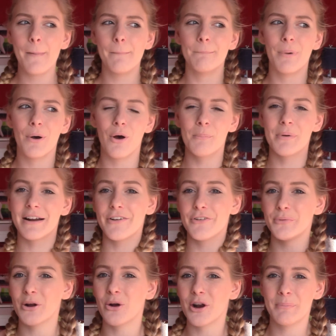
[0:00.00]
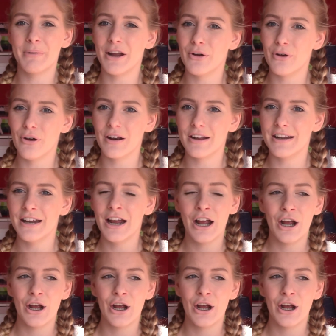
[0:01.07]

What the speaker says: but because we're gonna be early,